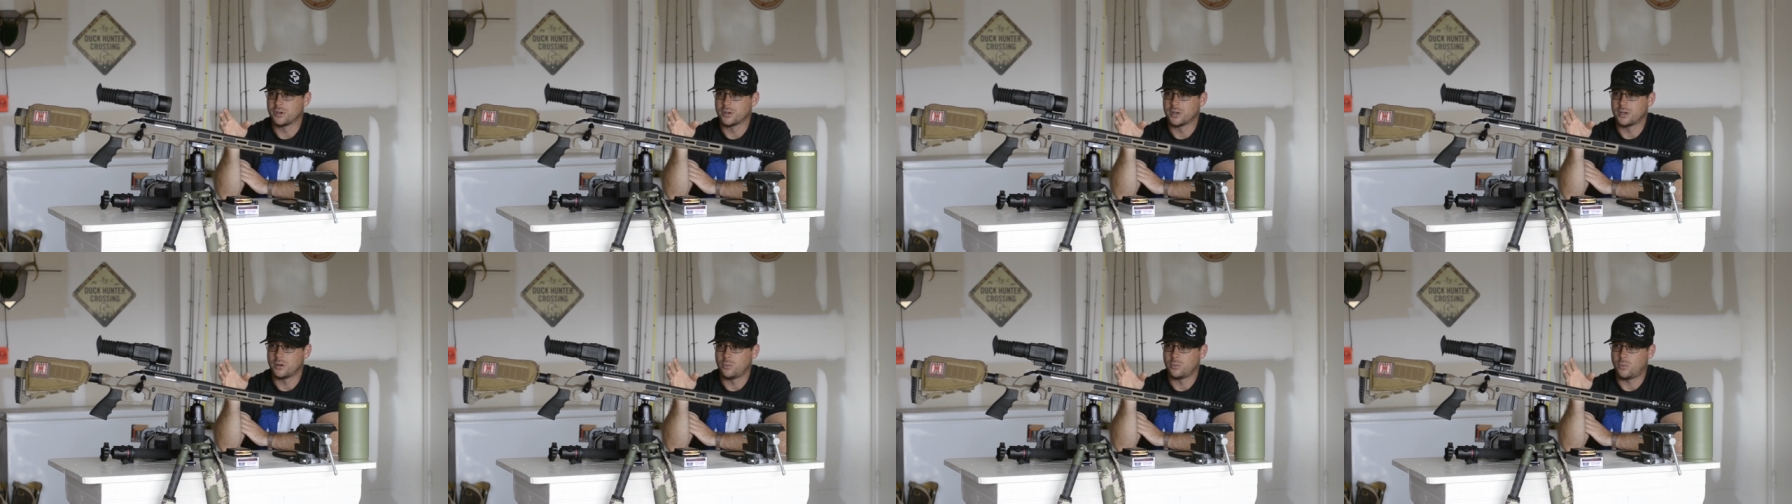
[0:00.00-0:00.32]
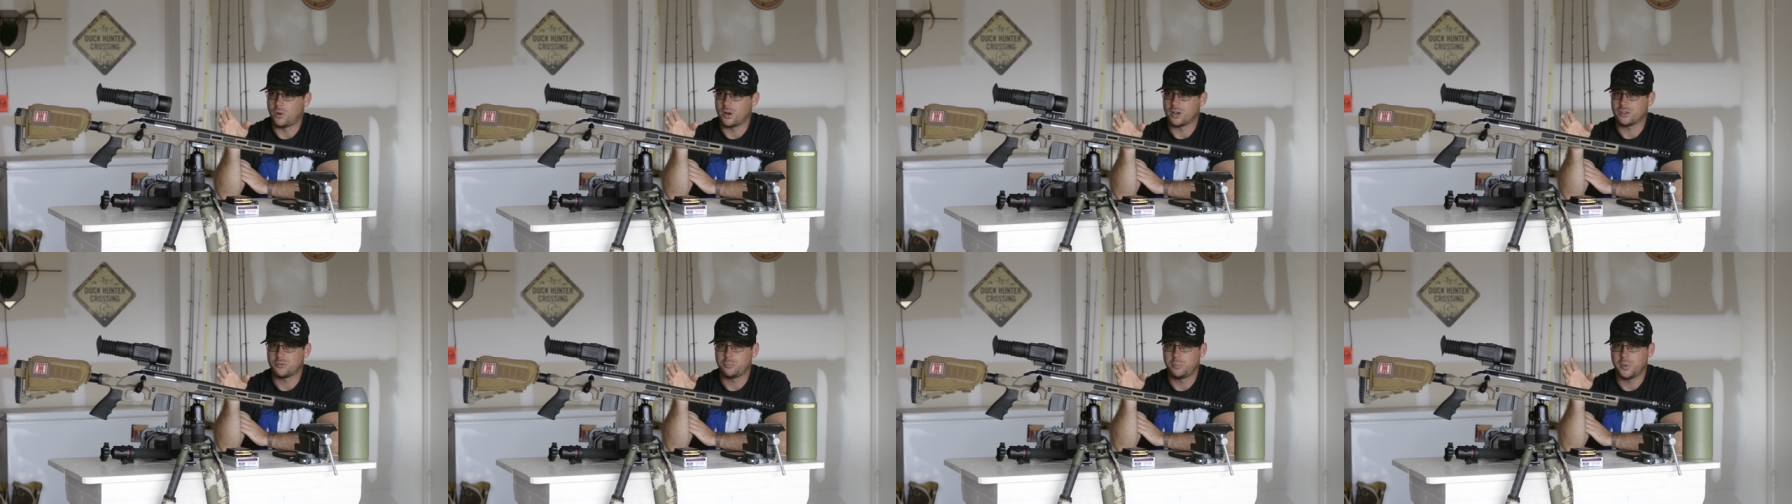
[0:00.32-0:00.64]
end
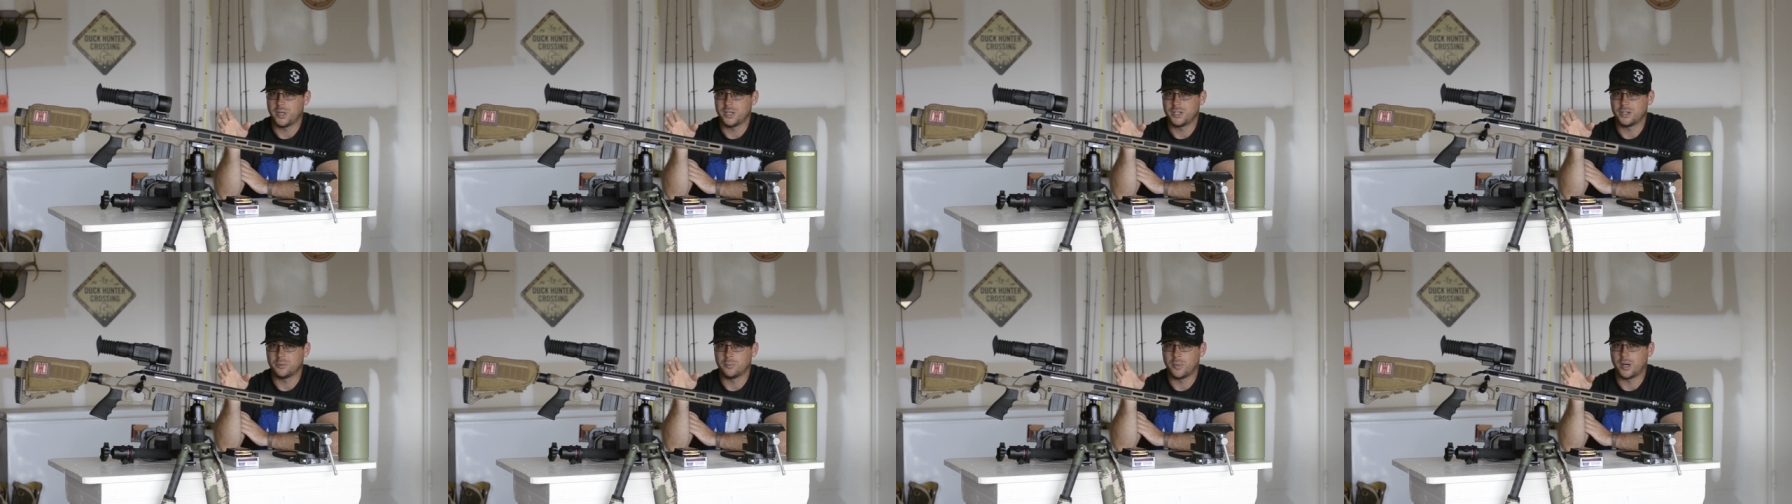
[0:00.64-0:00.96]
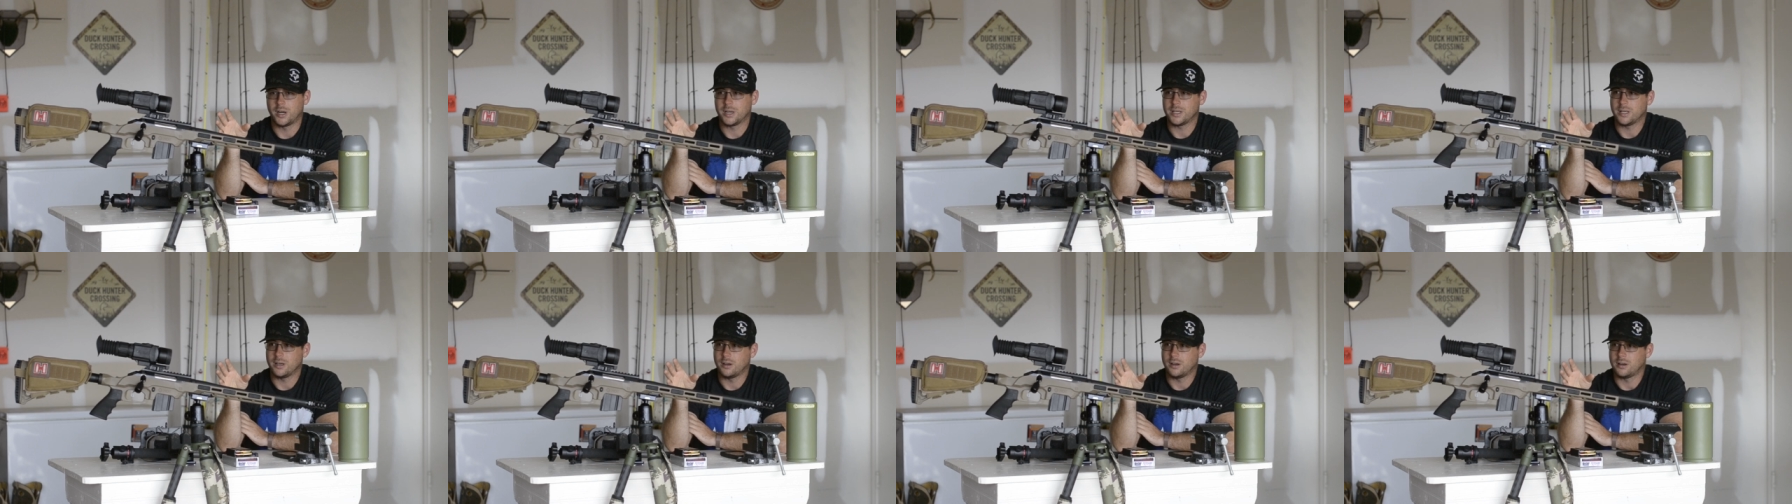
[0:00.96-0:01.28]
thermal you're going to
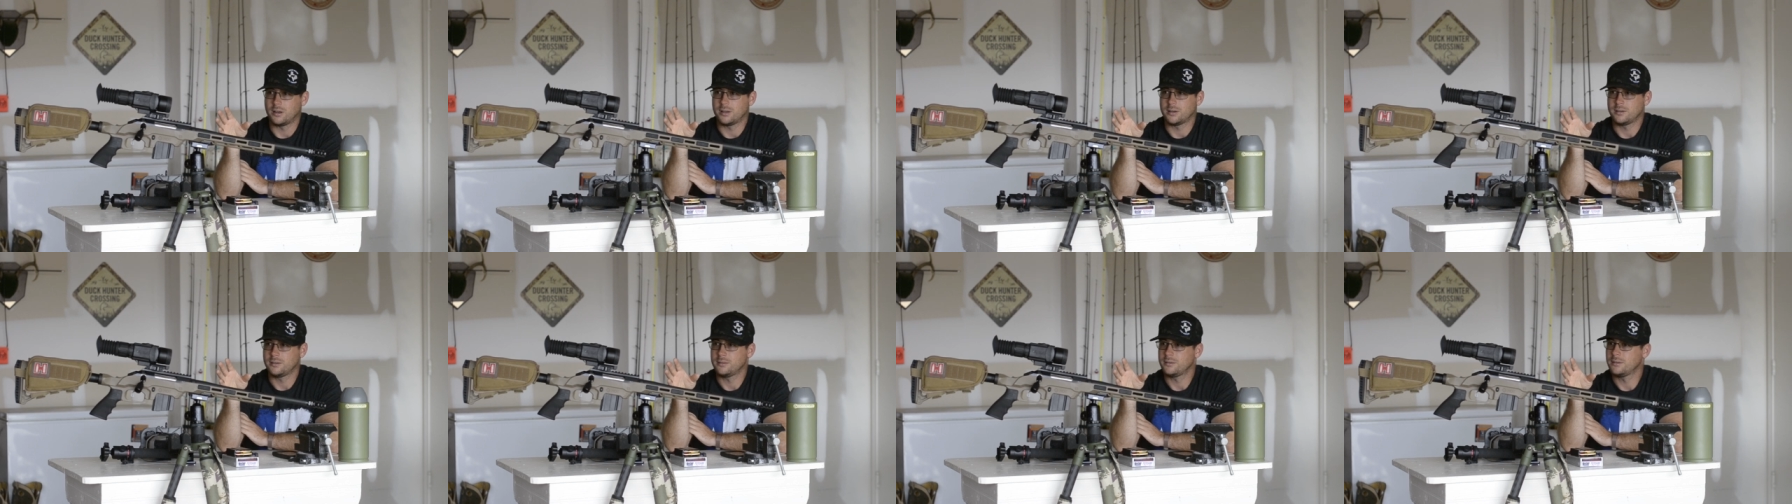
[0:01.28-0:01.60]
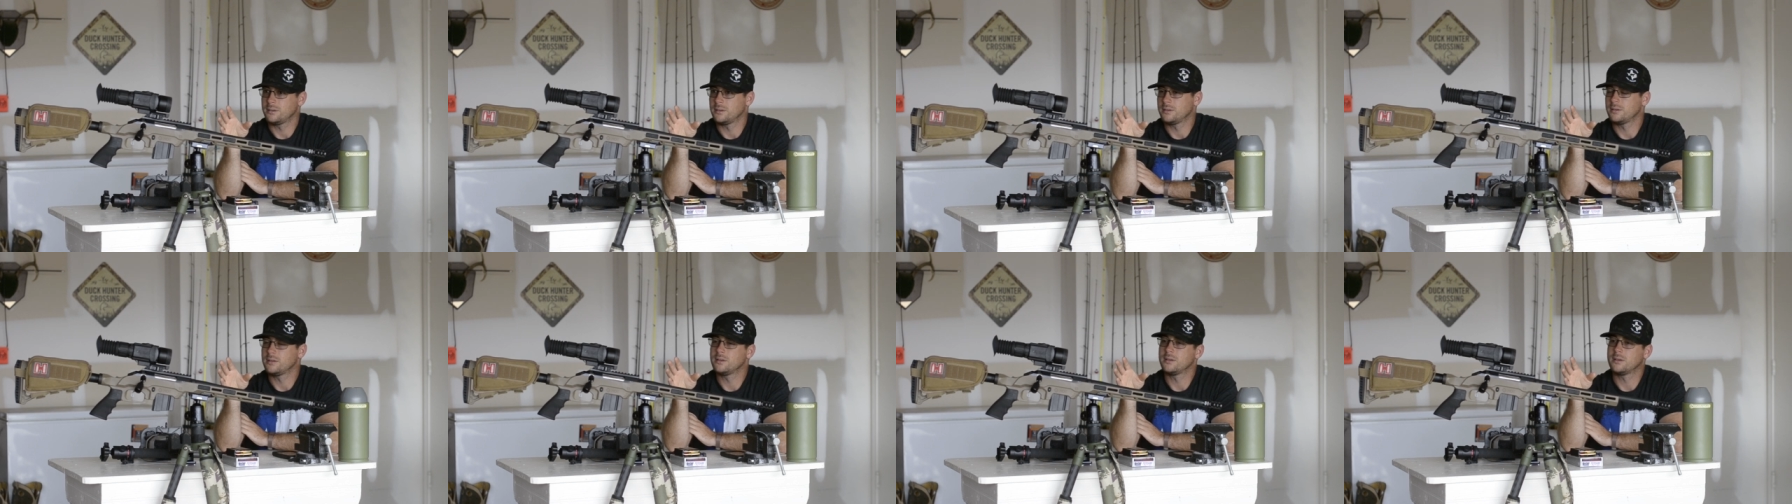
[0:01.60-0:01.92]
want to spend your
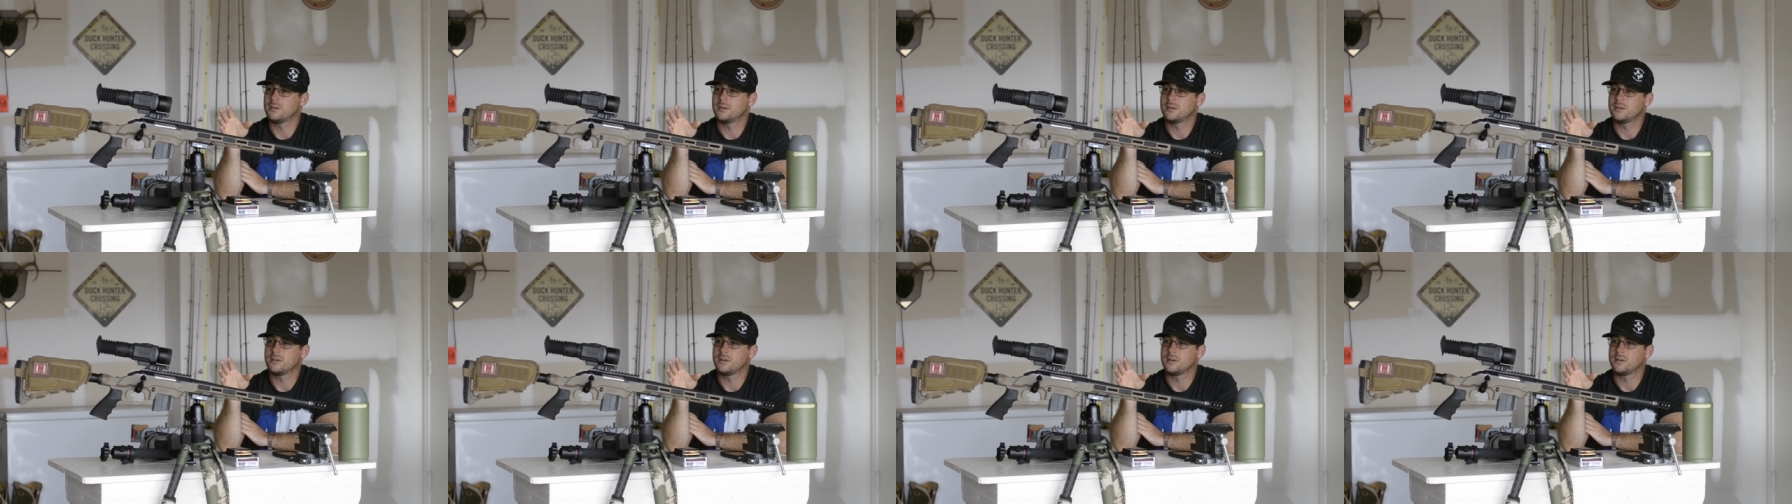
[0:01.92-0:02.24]
money on.